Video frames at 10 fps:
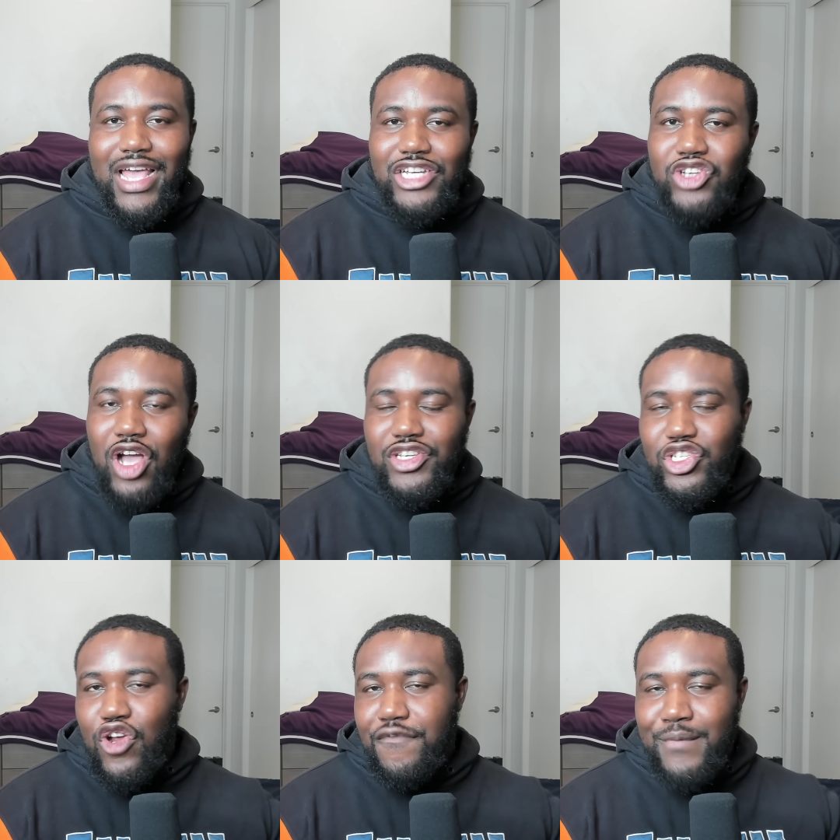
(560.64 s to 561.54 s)
As y'all
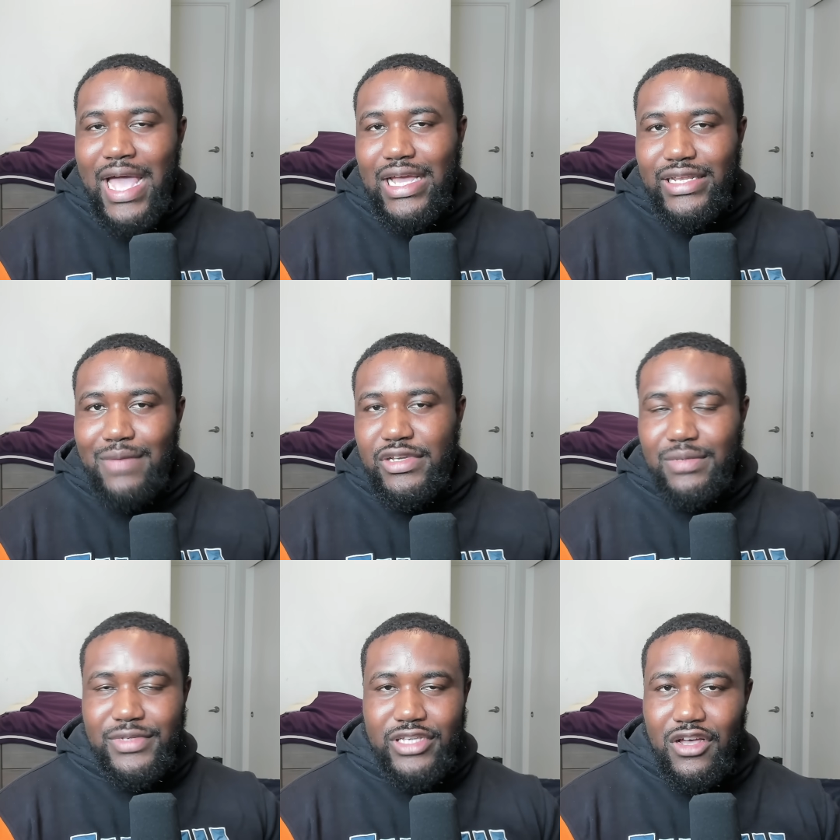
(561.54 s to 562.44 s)
just heard from Akademiks
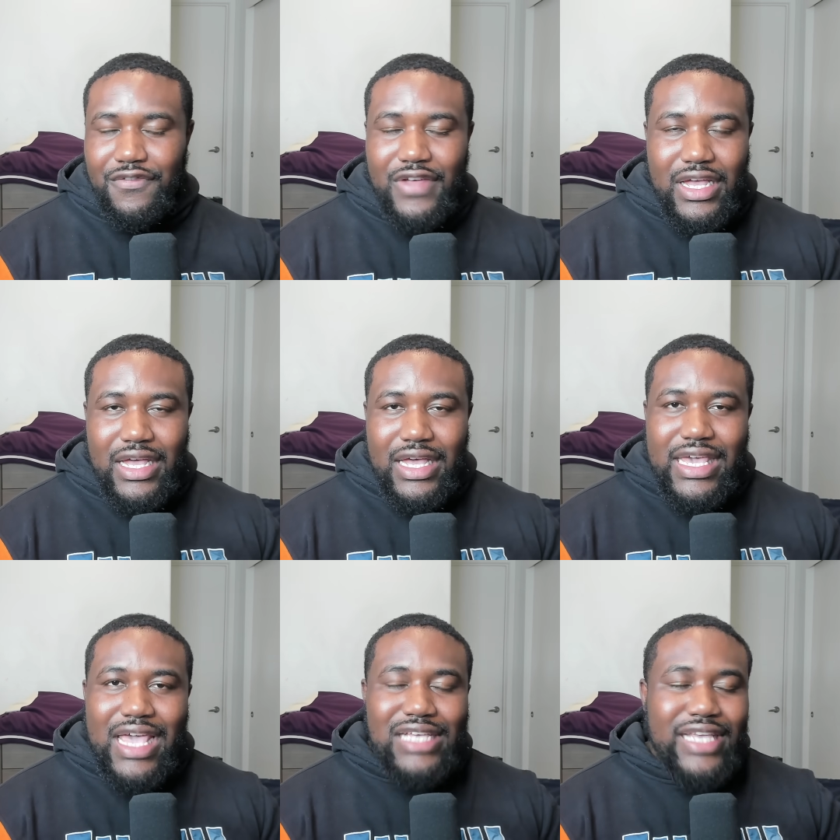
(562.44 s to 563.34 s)
himself,
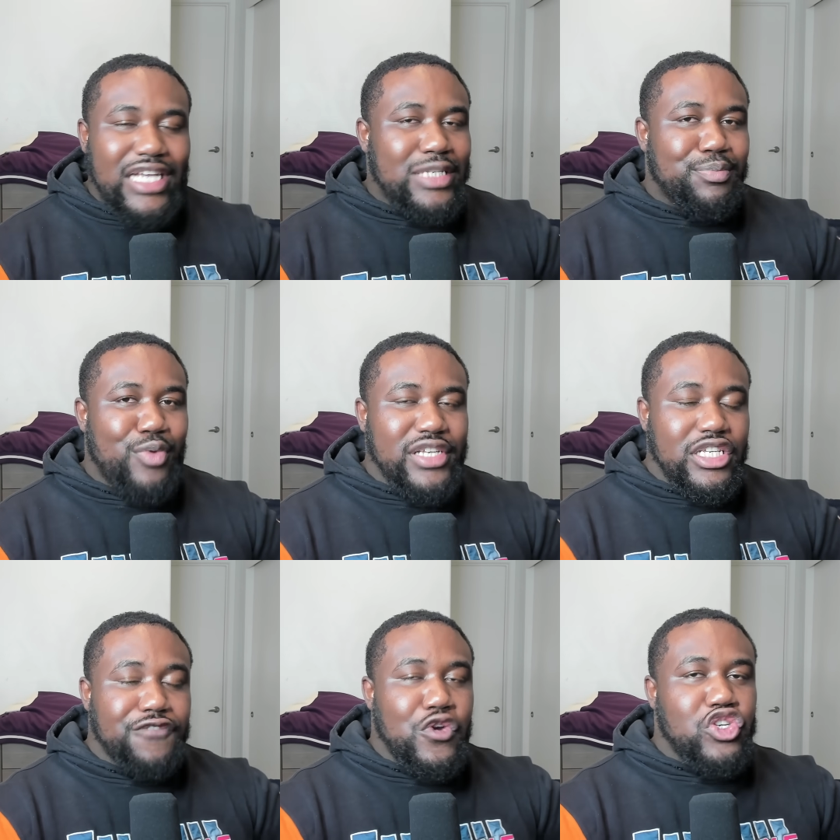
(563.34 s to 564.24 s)
he has expressed
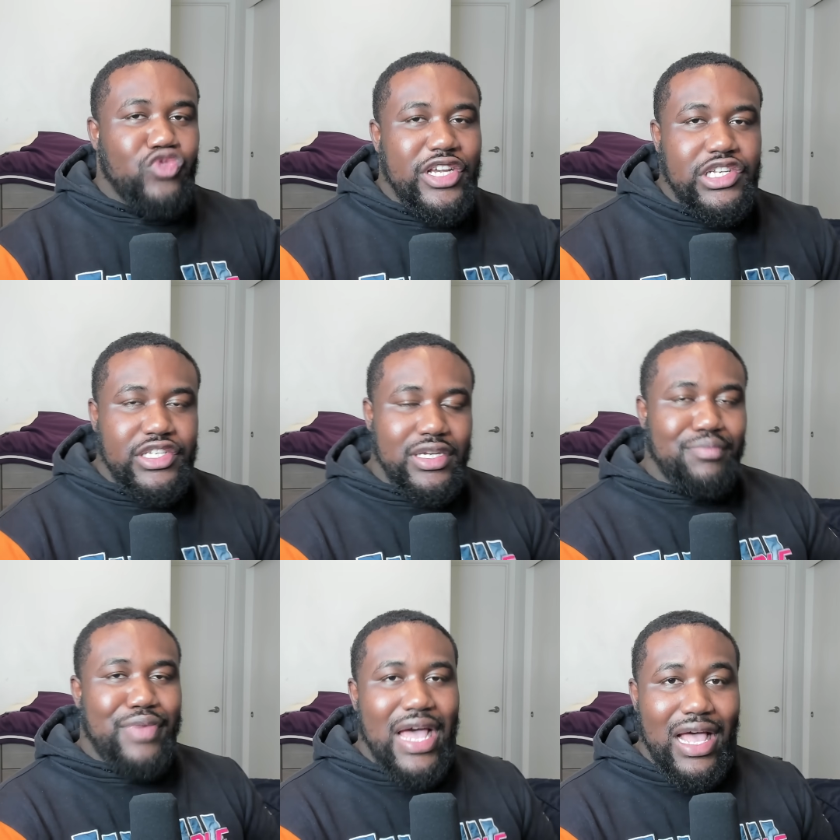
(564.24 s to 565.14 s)
his frustrations in the
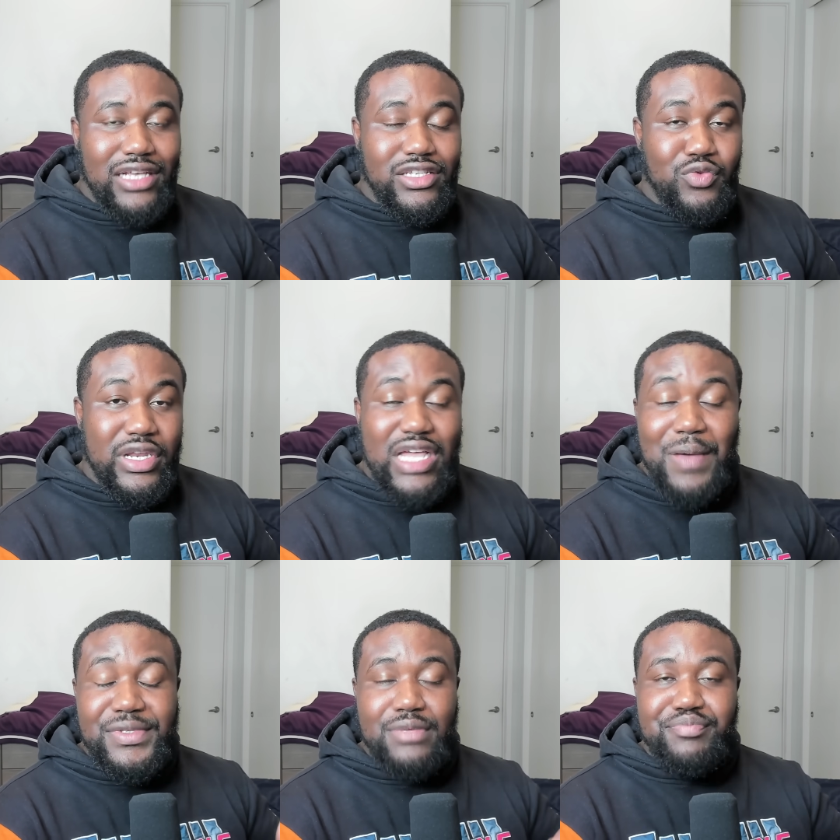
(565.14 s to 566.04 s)
past when it
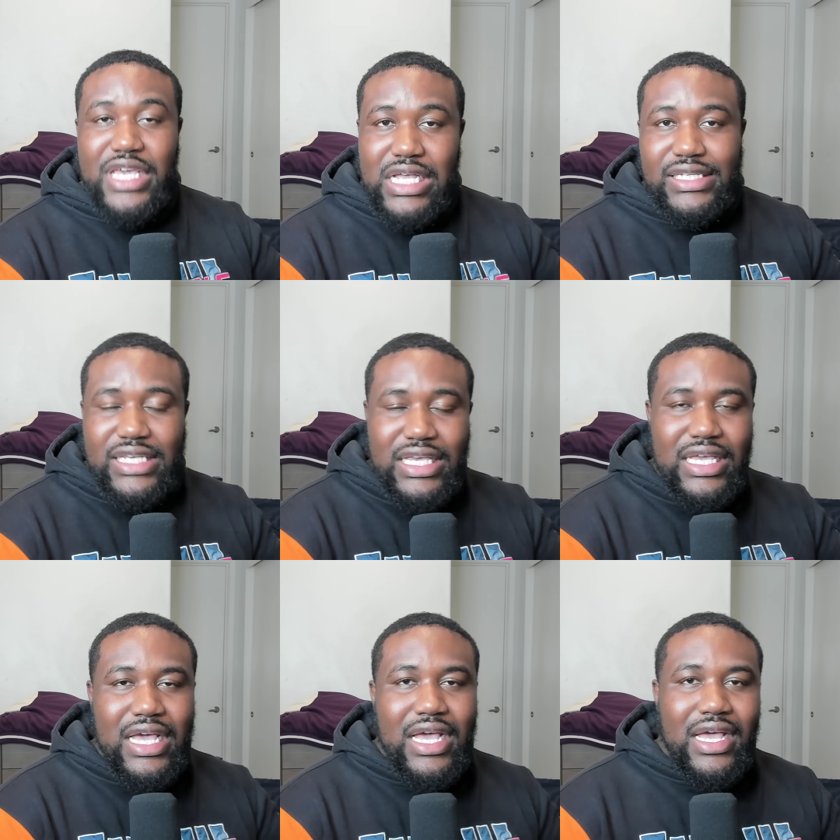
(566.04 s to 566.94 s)
comes to BET
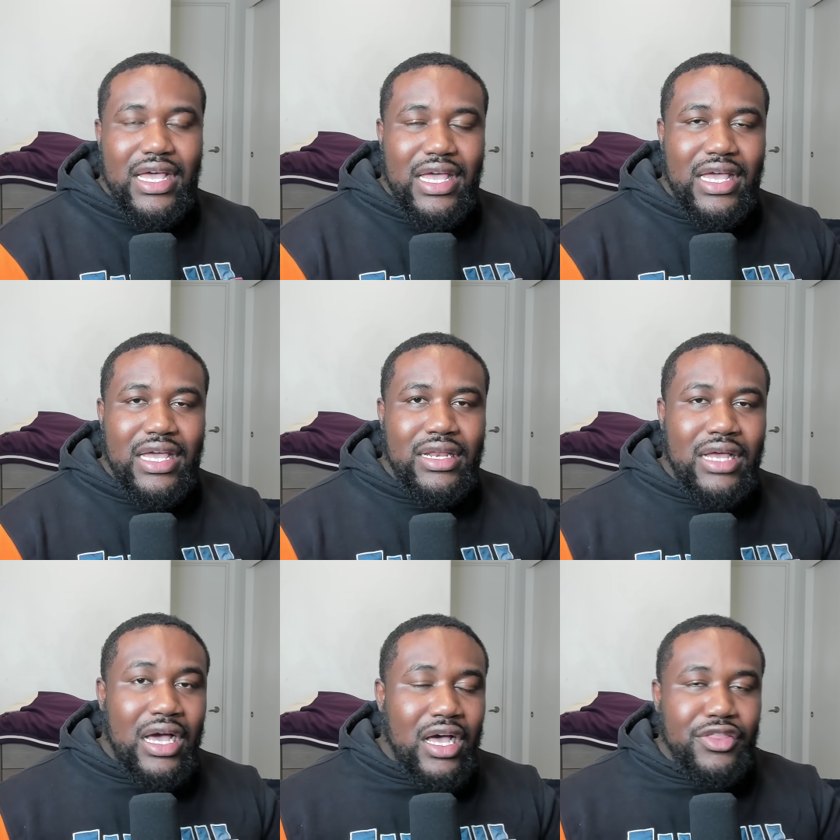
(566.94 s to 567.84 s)
and
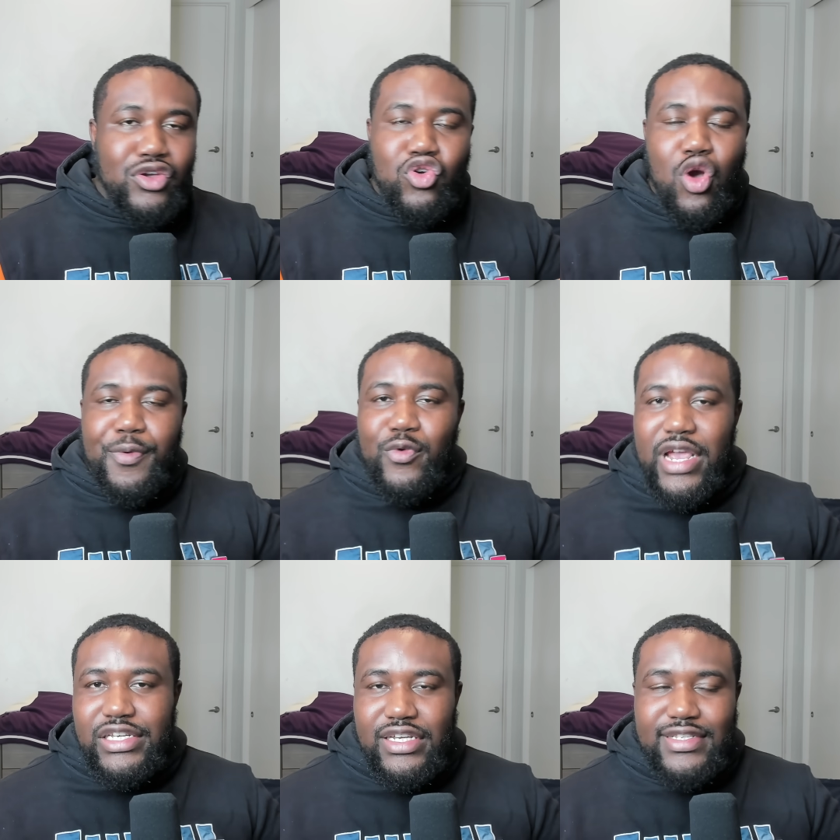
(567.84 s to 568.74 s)
other
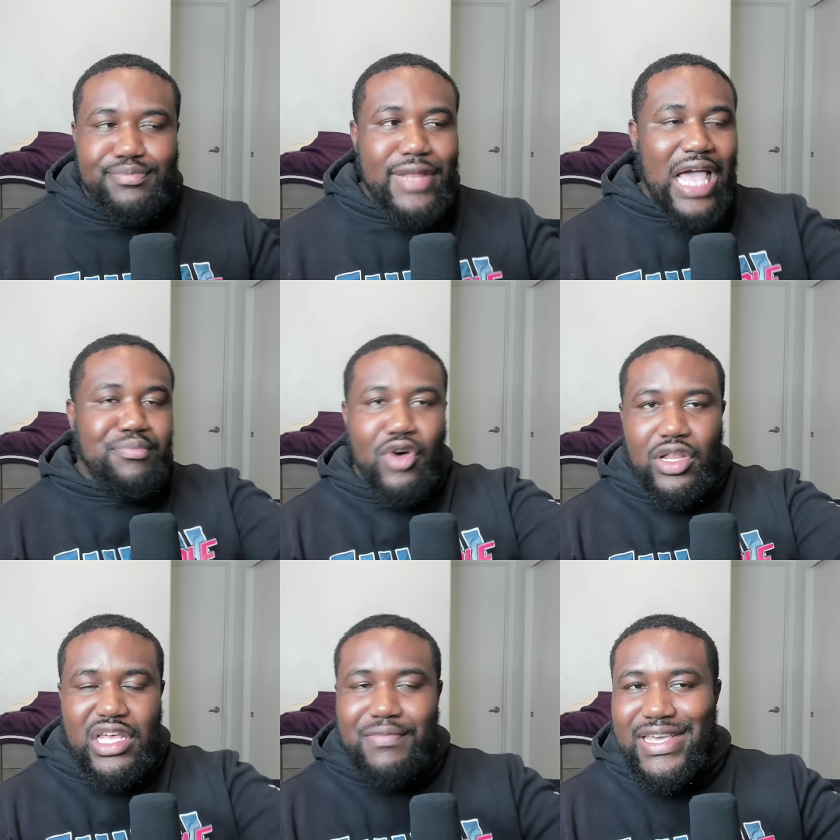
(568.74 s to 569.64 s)
corporations
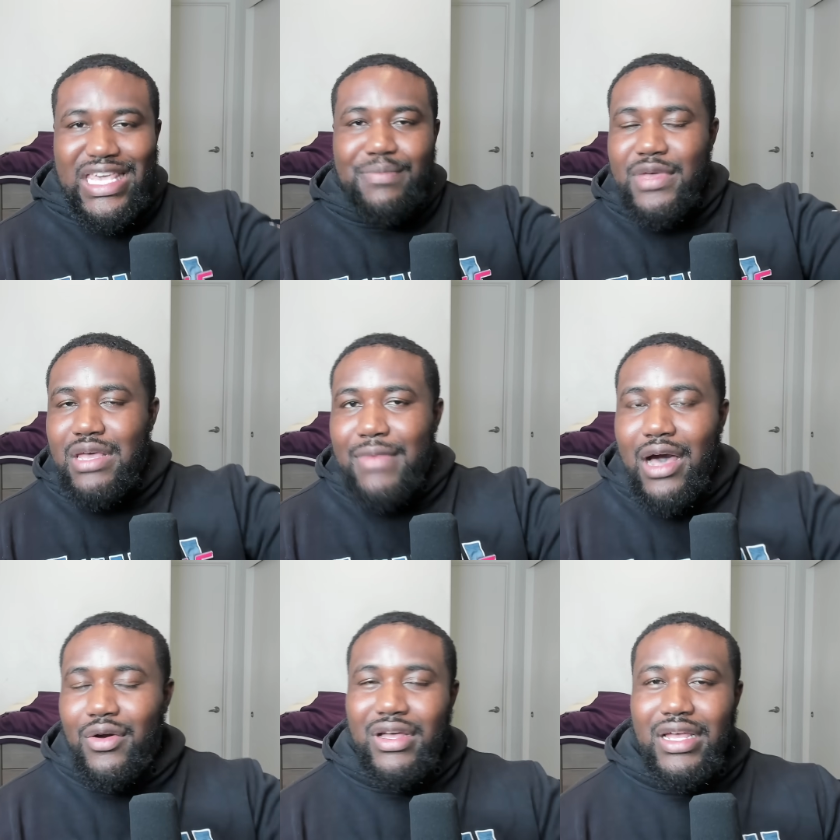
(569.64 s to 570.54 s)
blackballing him and keeping him
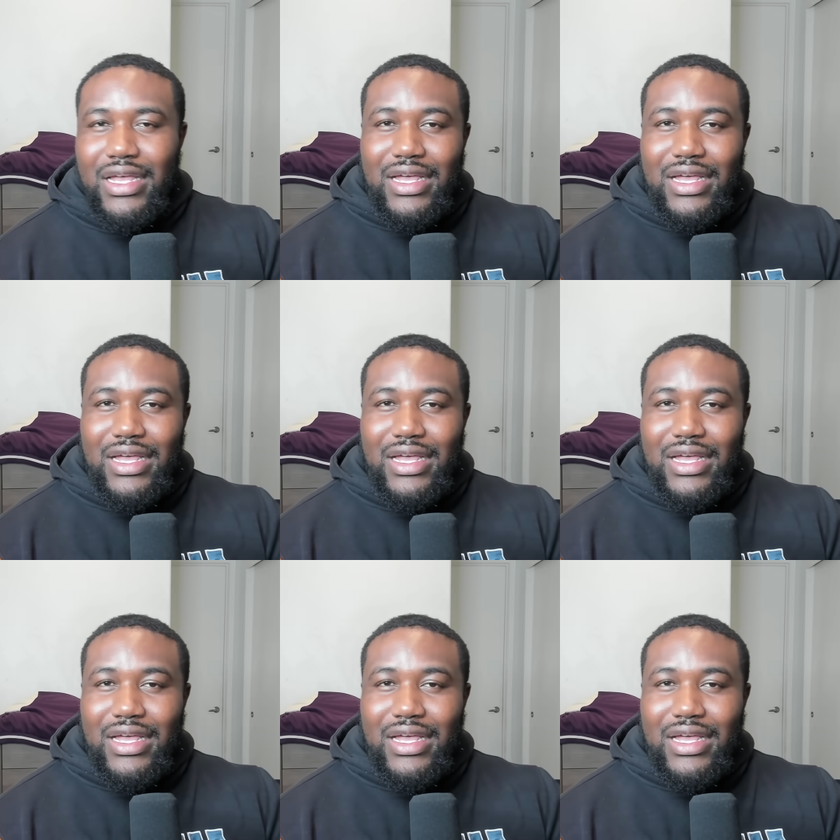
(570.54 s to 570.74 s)
out.